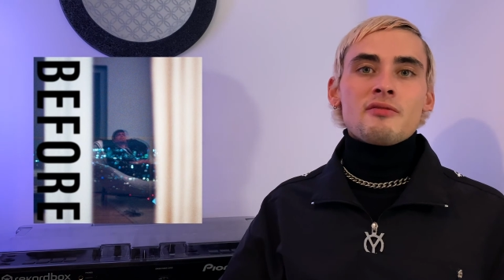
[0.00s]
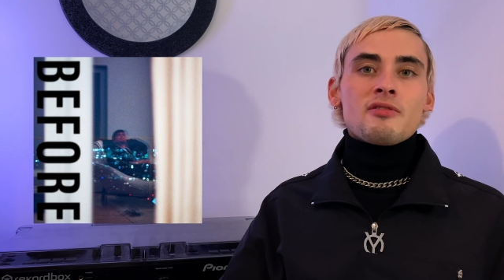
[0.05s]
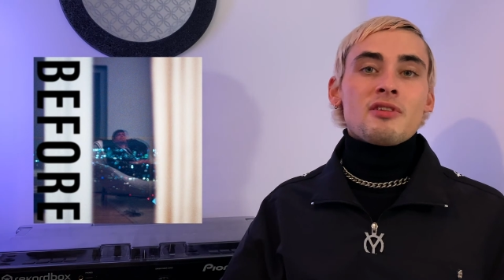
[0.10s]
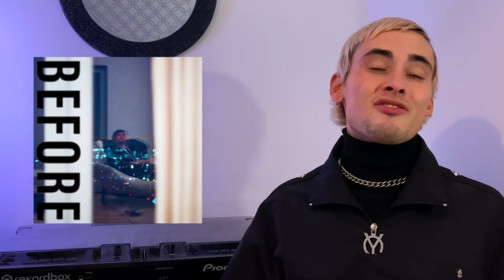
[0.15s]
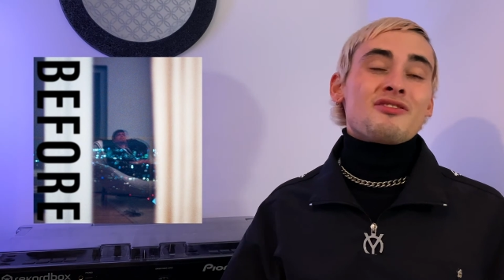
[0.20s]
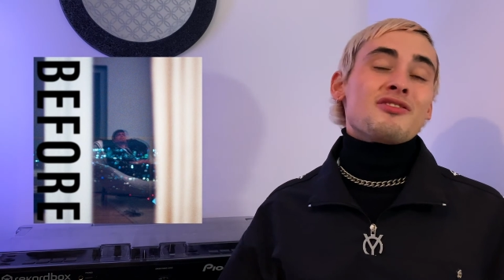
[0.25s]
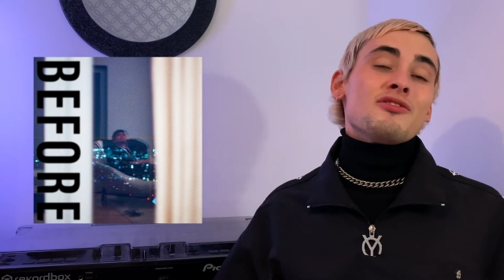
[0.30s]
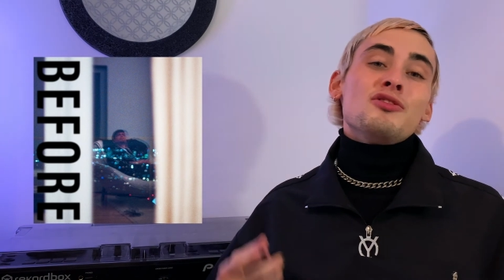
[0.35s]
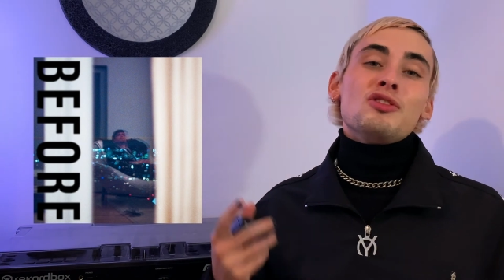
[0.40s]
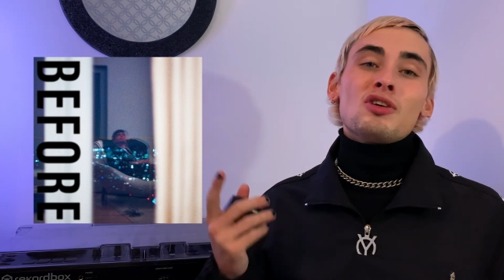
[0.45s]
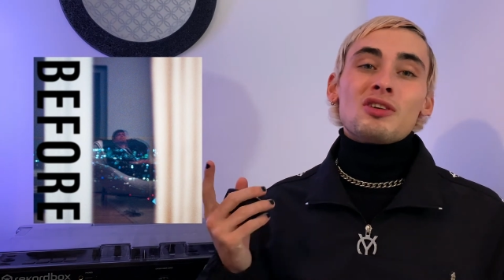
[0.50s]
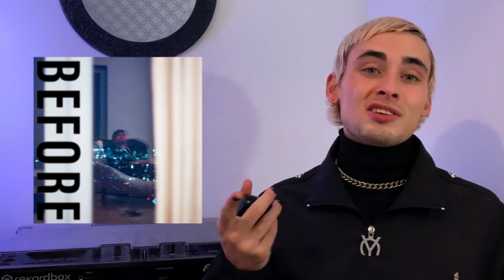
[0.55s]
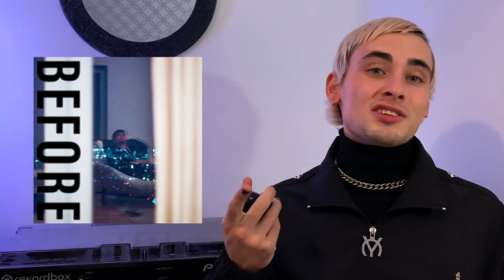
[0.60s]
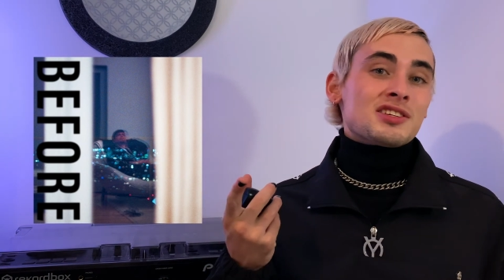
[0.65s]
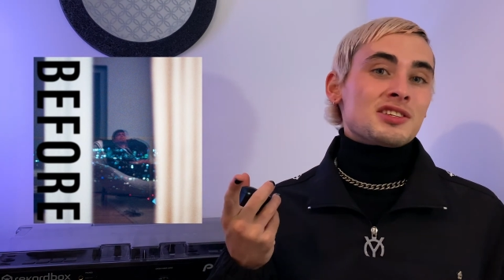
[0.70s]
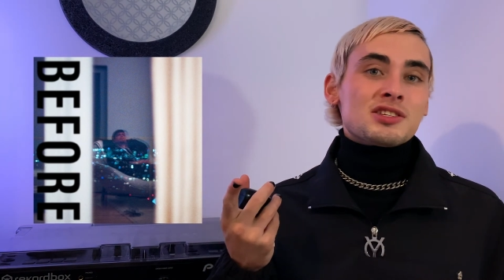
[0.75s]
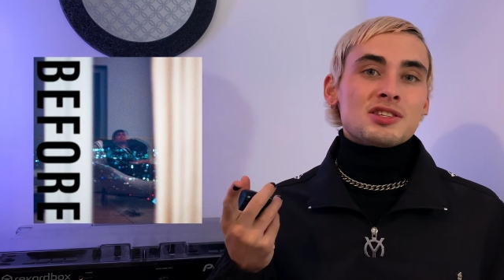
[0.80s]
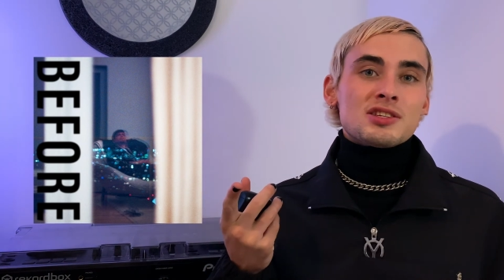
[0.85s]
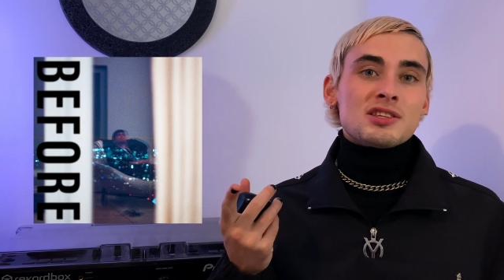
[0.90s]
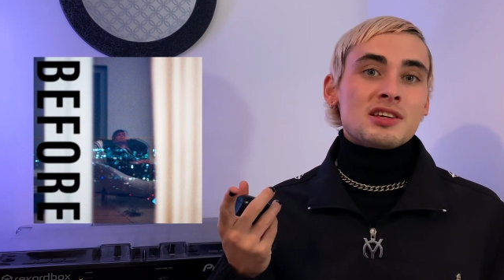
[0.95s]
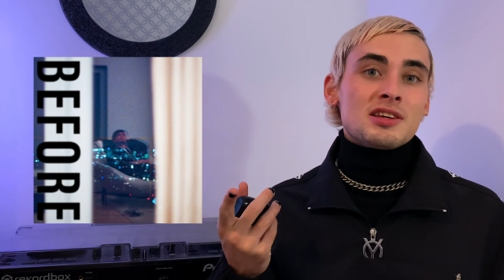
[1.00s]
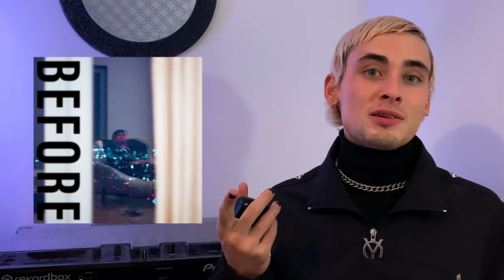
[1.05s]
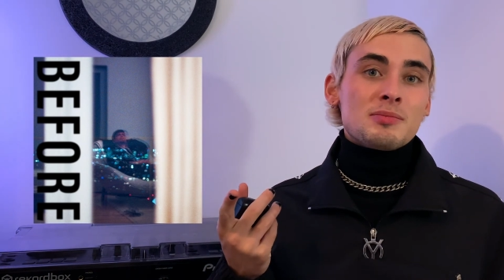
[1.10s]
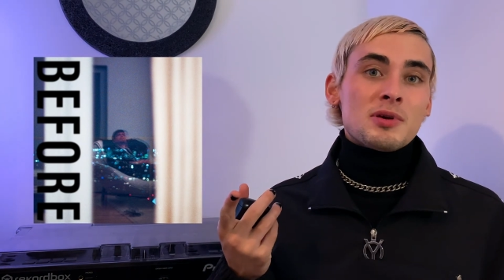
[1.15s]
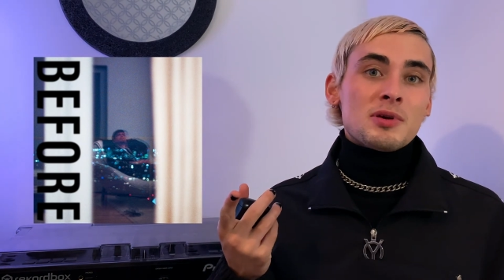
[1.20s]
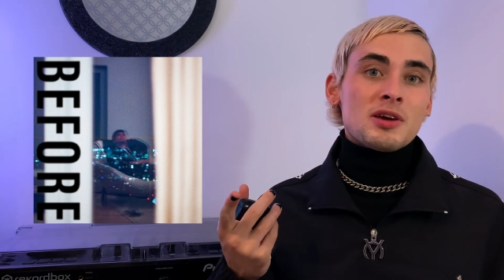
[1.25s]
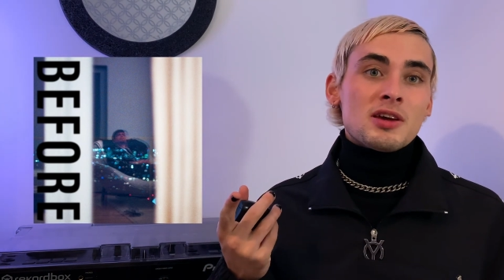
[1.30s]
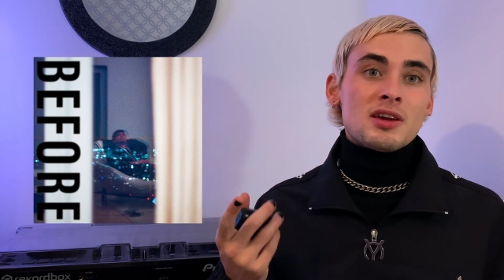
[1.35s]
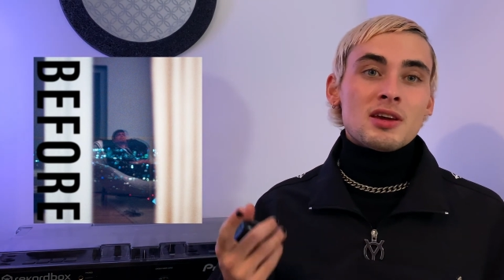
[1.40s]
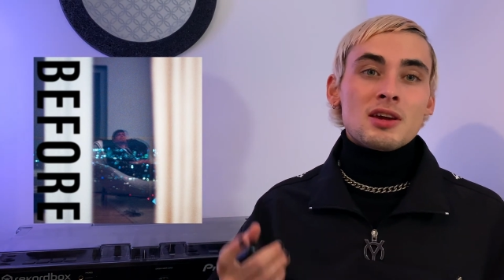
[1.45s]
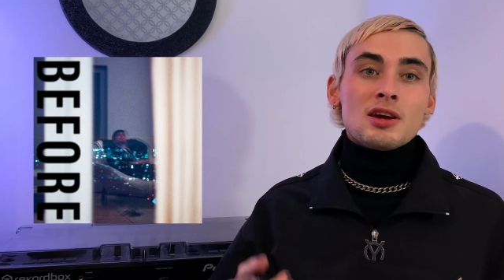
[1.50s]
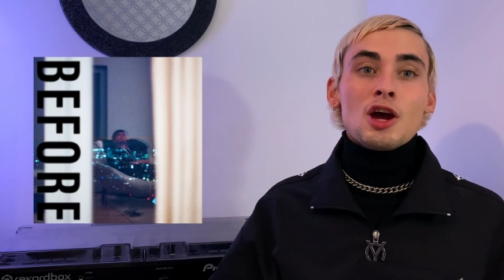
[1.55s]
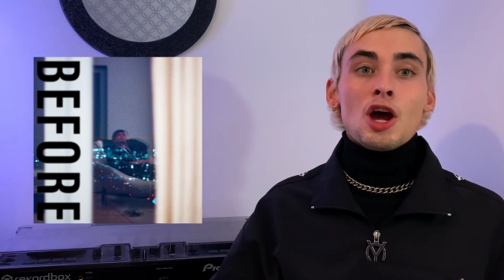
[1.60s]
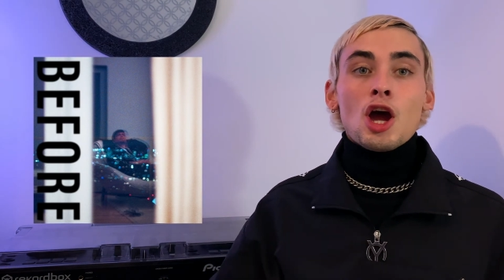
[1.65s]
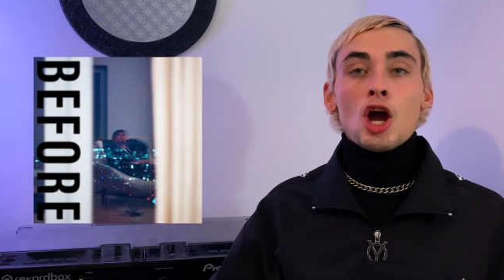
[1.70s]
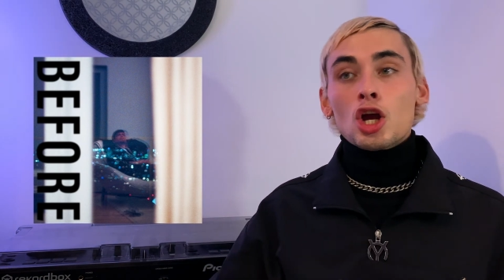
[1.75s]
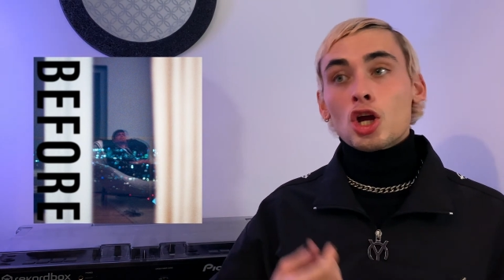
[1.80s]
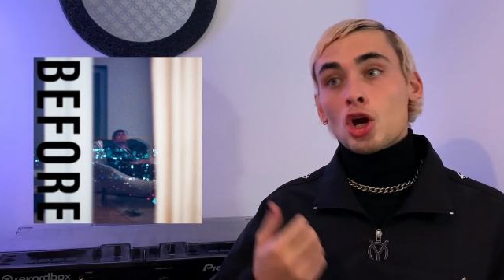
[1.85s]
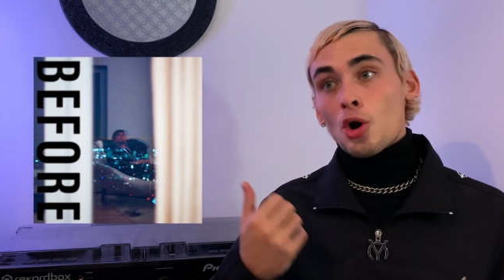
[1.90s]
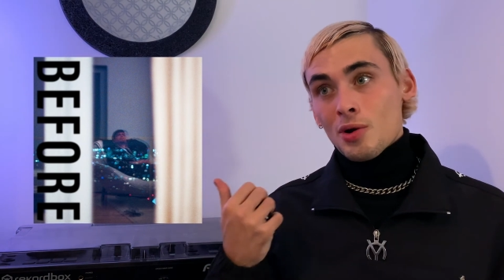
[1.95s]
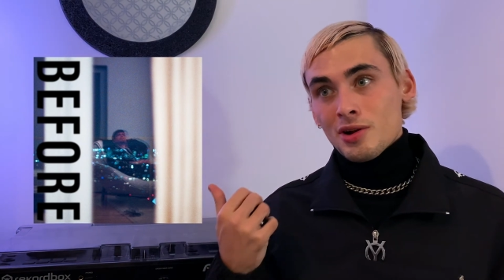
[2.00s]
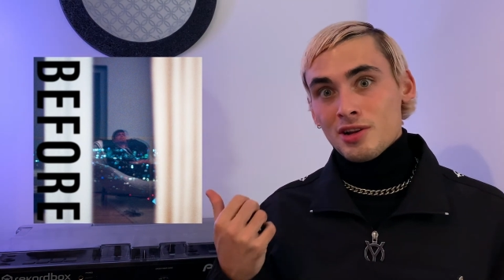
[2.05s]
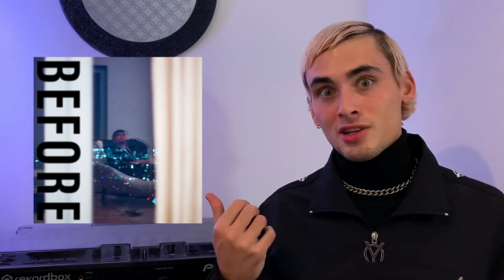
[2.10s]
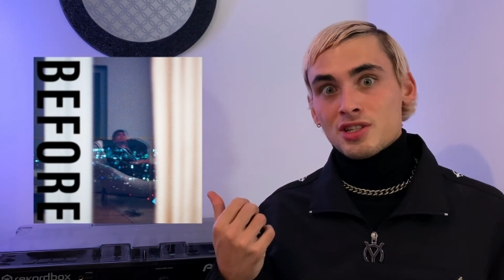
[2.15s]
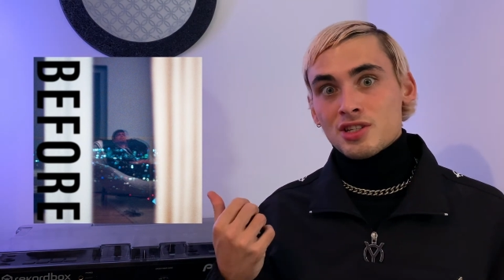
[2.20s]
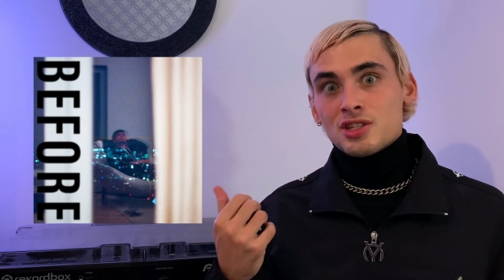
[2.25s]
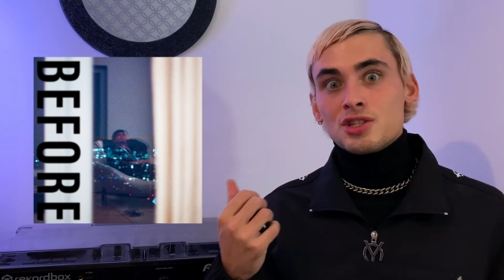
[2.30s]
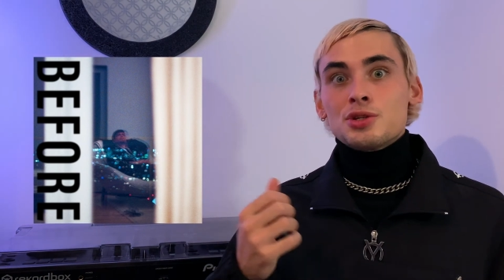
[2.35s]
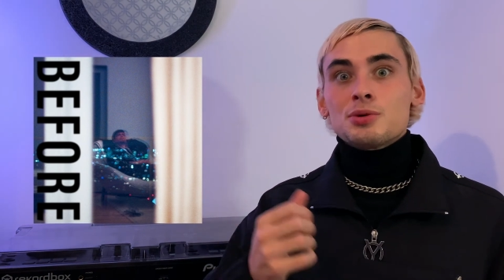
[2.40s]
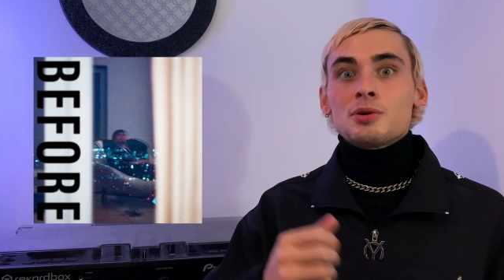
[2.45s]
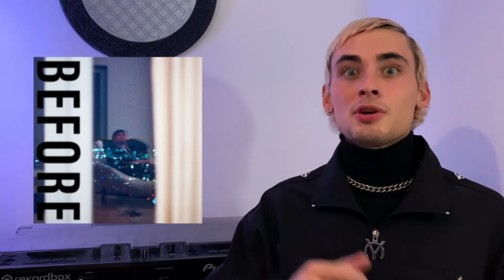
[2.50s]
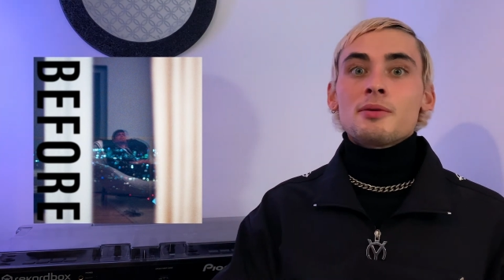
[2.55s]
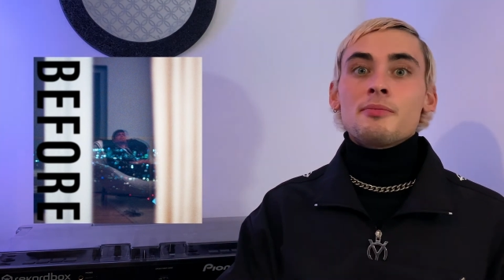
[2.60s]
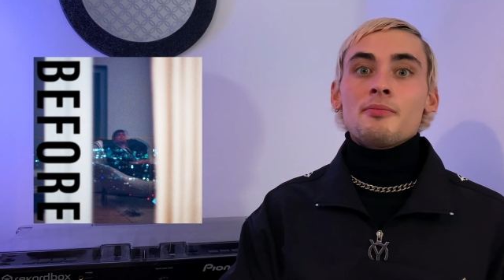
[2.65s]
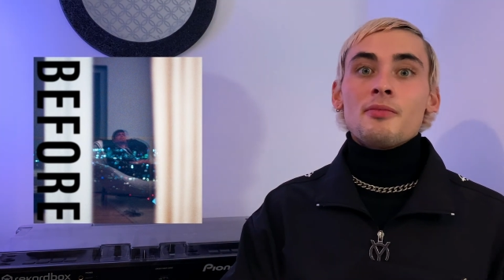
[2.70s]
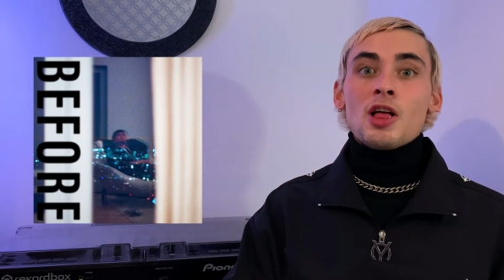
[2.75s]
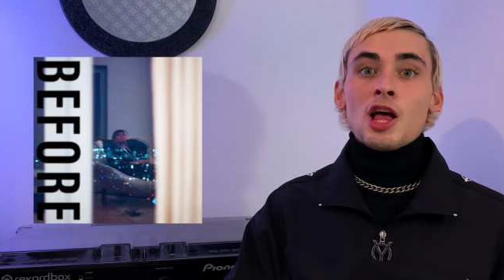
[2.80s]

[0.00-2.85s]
If you've not listened to the EP, go and listen to it.